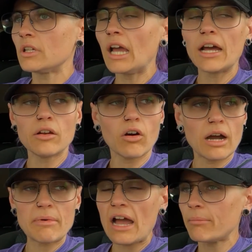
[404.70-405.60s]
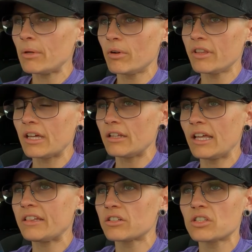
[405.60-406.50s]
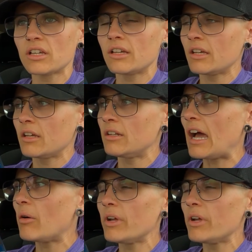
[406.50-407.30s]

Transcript: Yeah, no, I'm happy with it. Like now